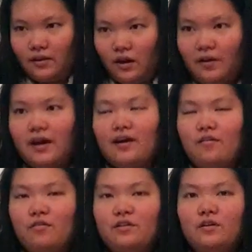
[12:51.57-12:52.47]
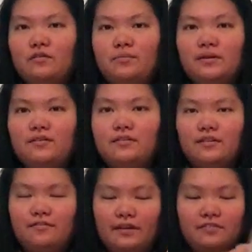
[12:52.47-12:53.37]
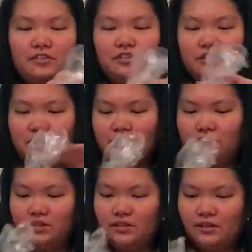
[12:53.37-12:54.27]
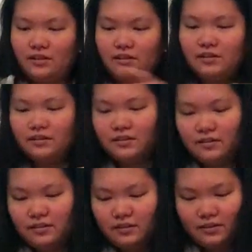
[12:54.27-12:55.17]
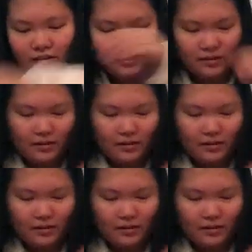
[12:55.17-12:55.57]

oh yeah, so speaking of the favorite traditions is,